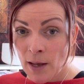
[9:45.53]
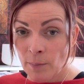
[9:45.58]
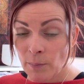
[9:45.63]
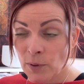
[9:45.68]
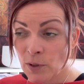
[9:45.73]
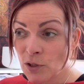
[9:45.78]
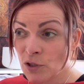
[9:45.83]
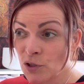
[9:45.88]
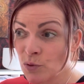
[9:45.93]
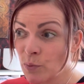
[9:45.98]

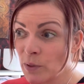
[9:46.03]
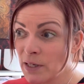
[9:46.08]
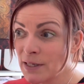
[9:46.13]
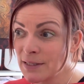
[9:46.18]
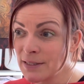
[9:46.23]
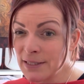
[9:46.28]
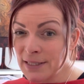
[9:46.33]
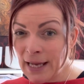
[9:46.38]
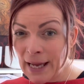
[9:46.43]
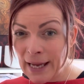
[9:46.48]
because we
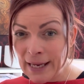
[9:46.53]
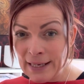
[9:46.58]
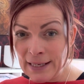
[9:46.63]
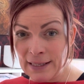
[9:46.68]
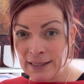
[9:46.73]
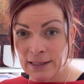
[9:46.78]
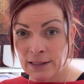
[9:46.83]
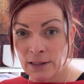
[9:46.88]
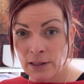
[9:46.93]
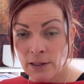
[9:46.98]
can
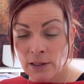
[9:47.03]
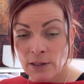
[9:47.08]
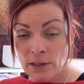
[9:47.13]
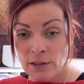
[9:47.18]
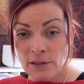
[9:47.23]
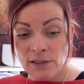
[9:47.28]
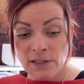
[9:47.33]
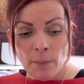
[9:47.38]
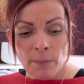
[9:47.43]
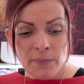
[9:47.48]
take
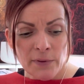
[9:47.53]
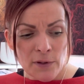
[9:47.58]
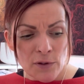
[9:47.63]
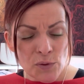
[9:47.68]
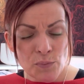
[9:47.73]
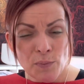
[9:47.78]
something that's